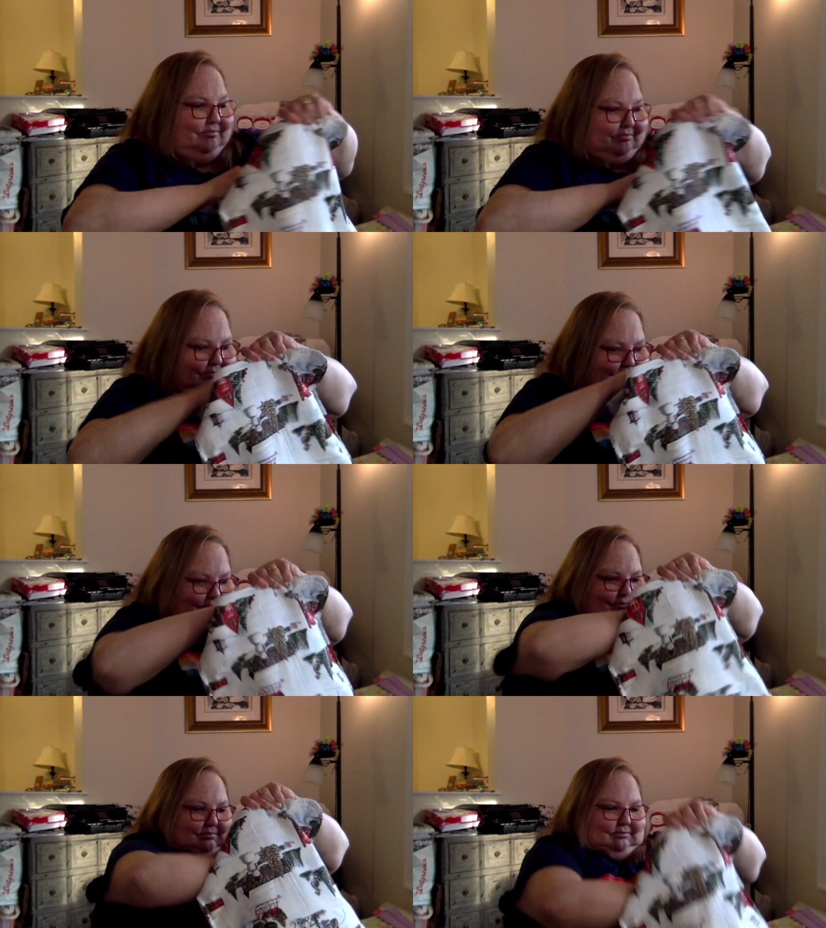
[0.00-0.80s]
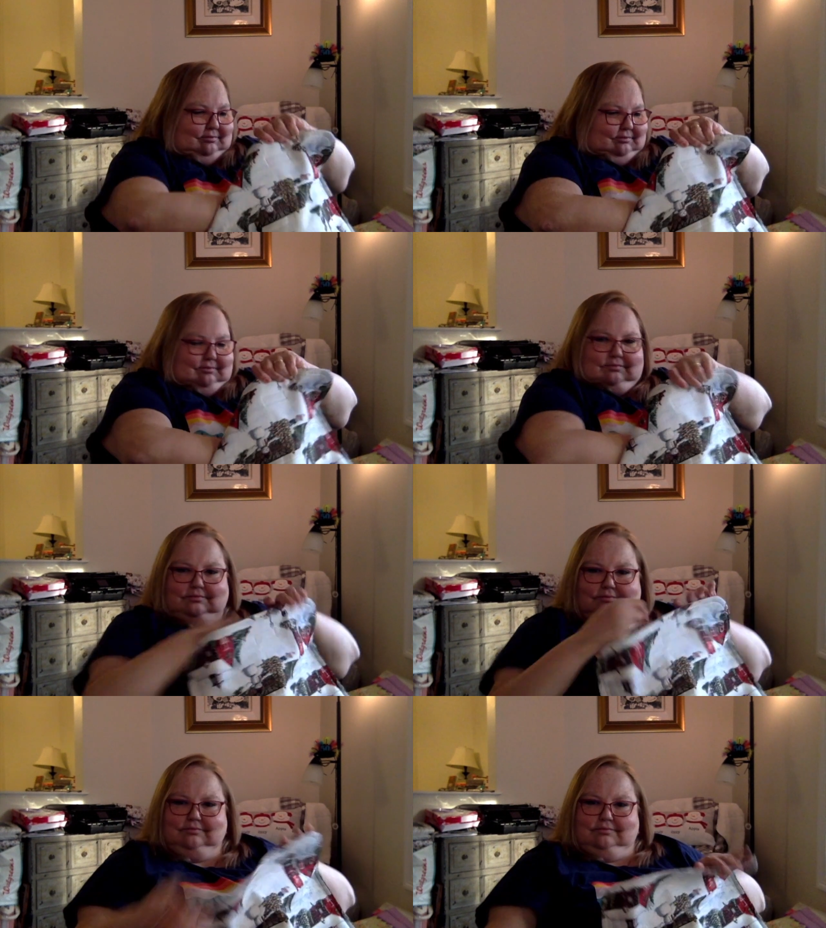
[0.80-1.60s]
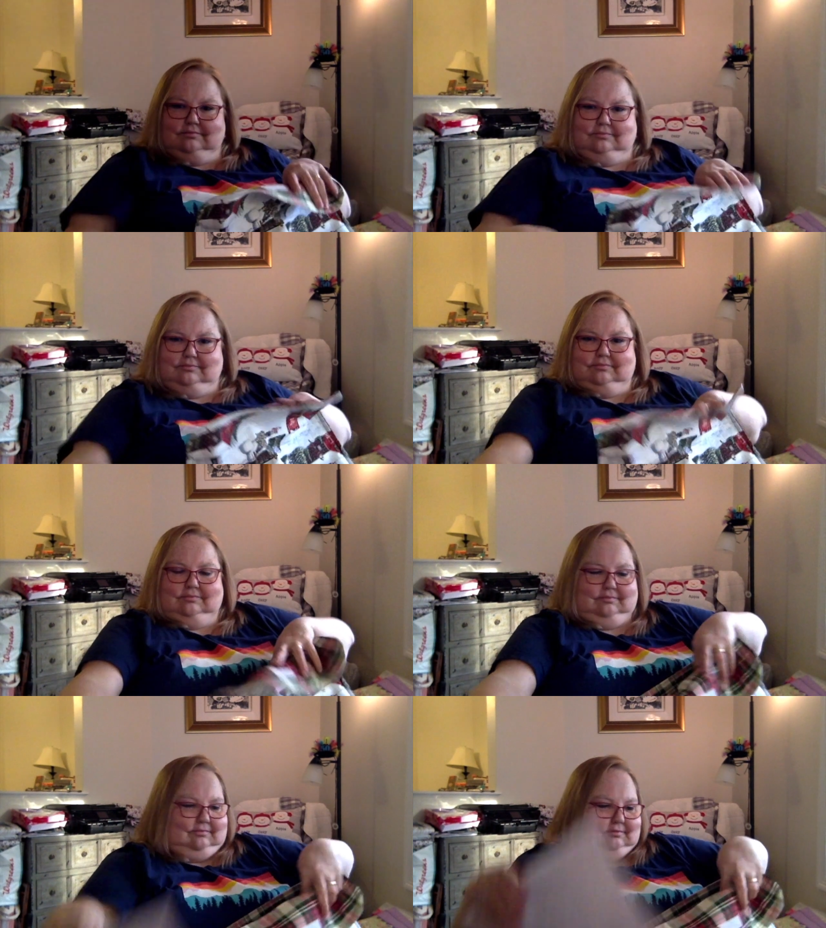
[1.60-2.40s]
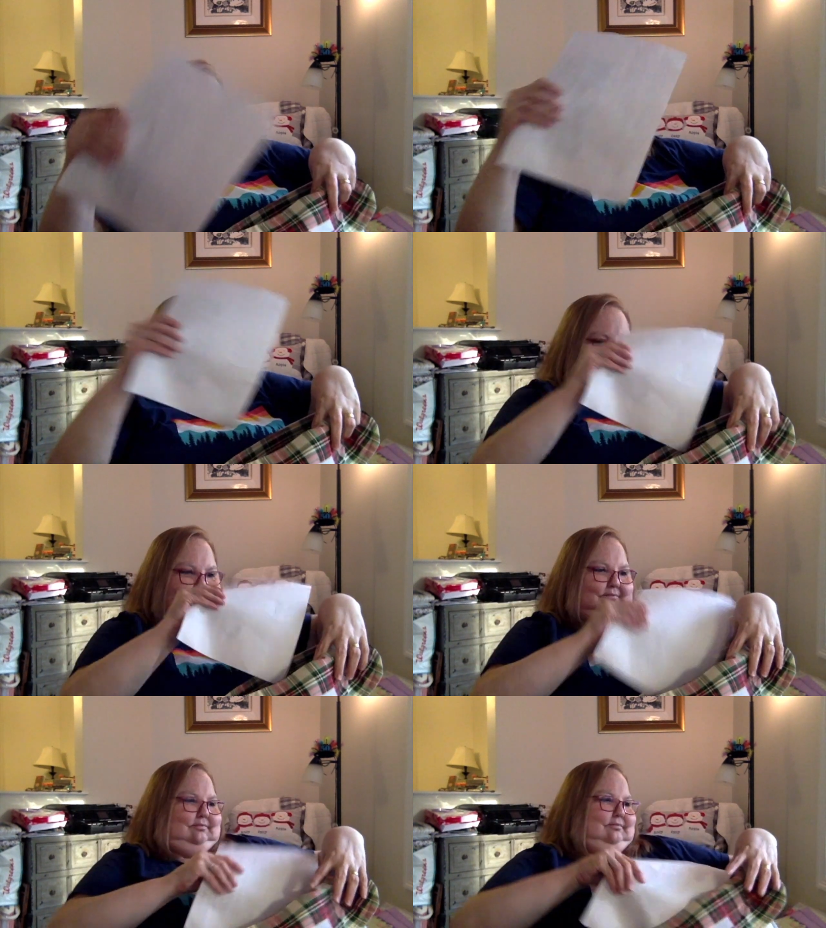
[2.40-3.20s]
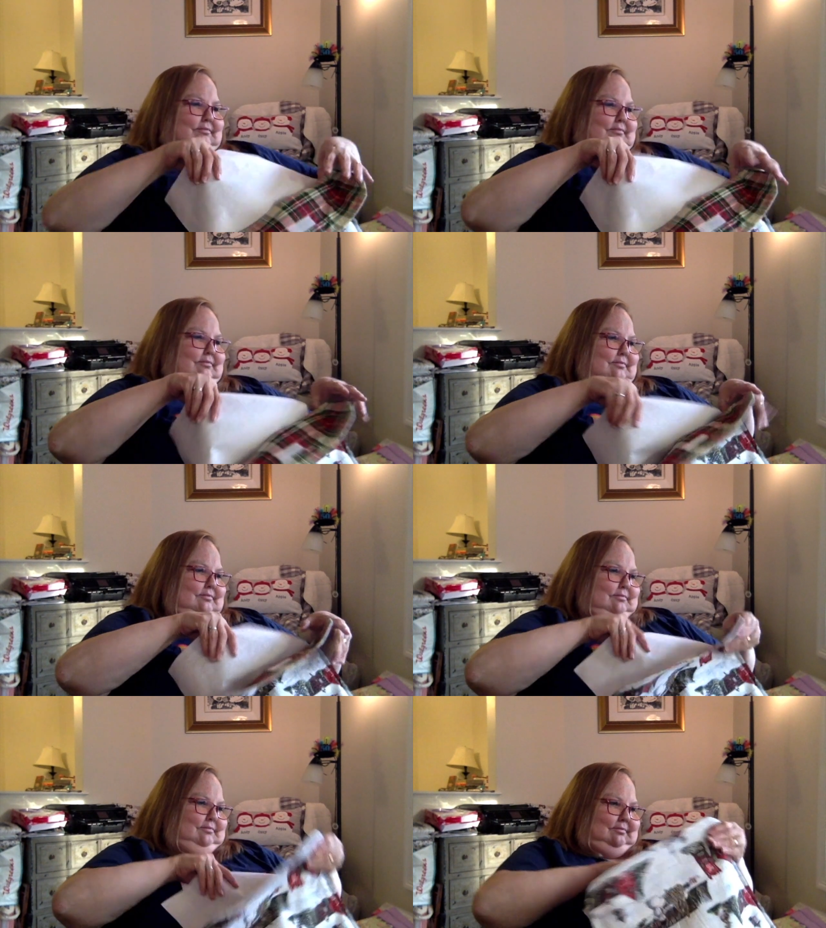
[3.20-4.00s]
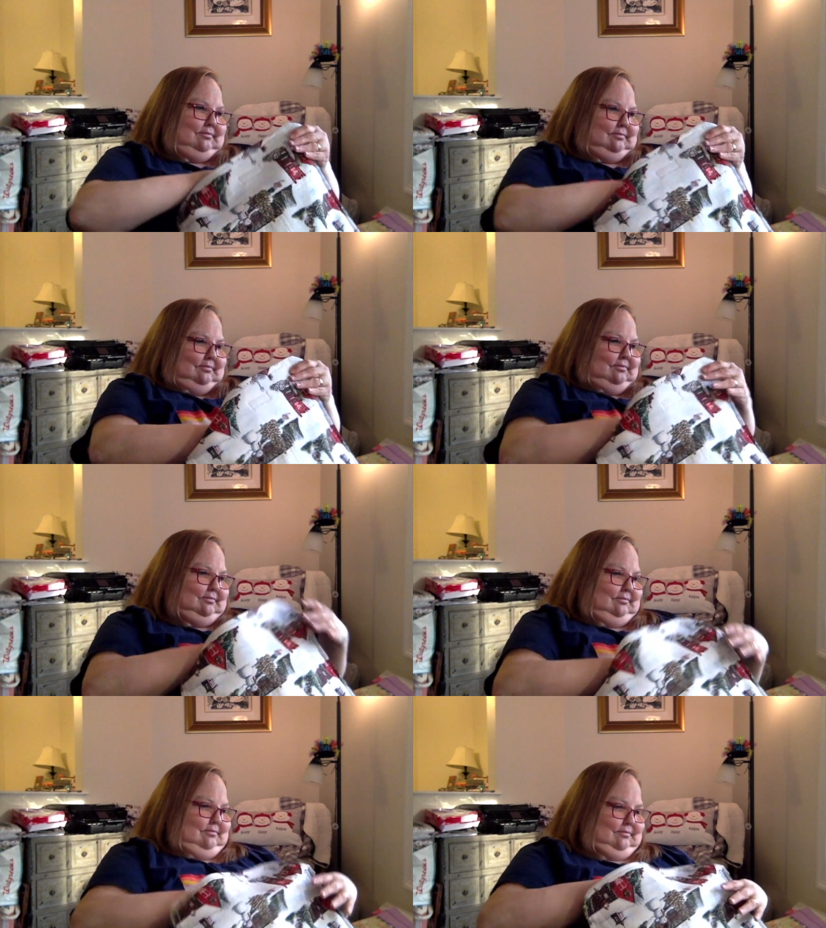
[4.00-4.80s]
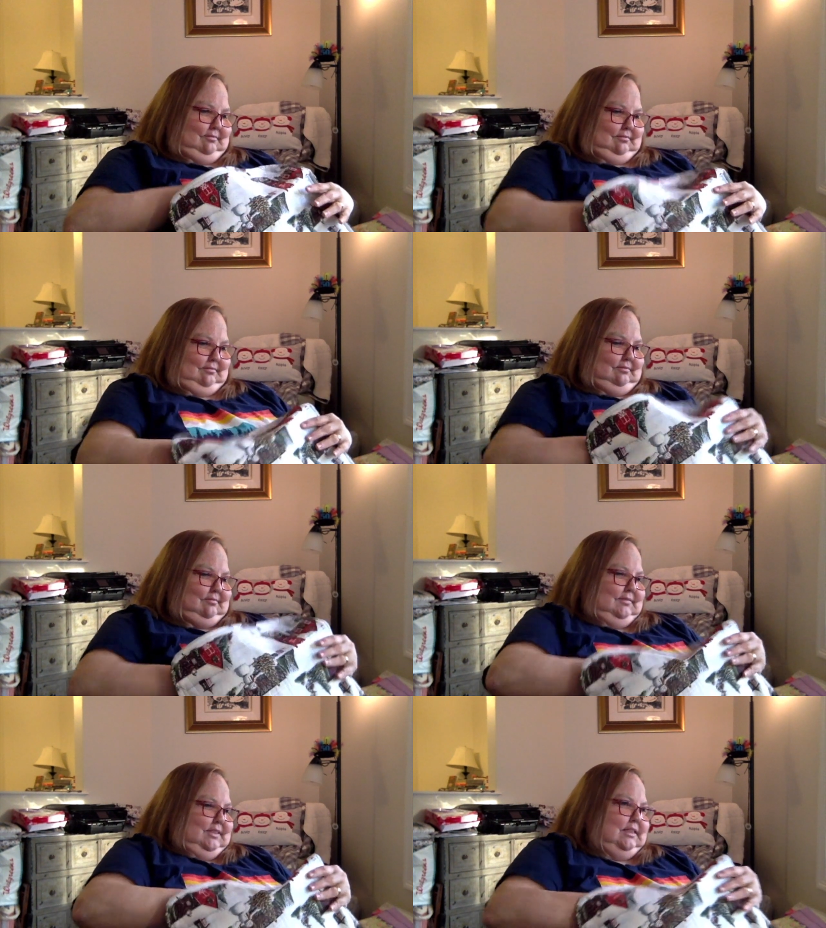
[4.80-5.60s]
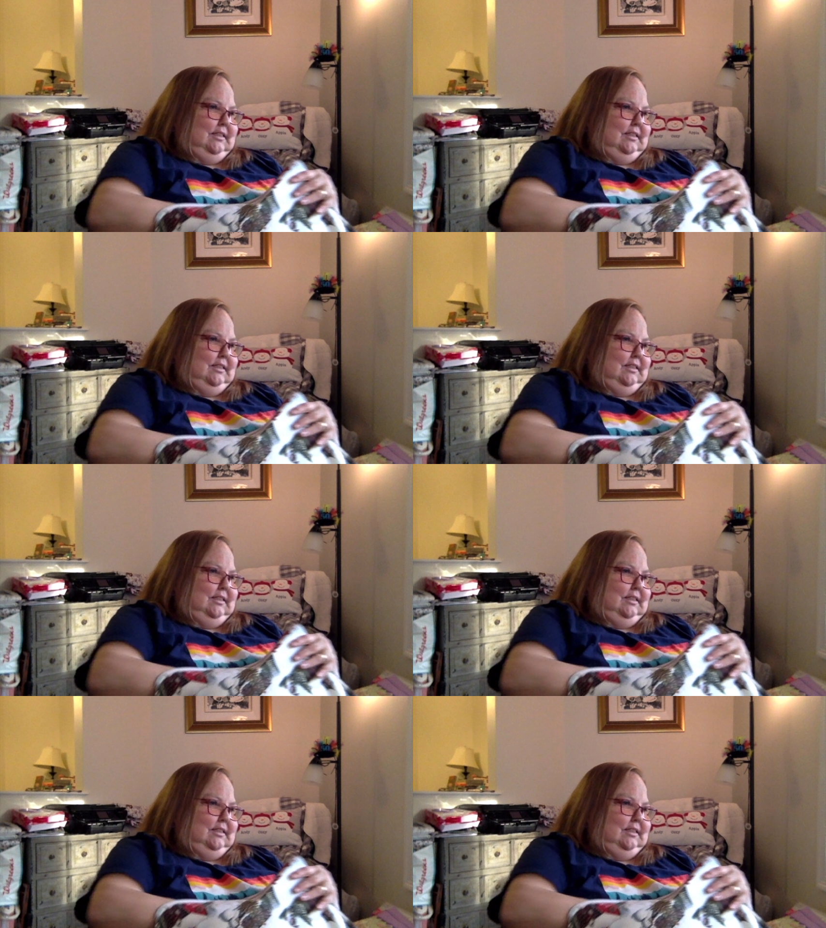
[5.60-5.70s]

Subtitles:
Nothing is said.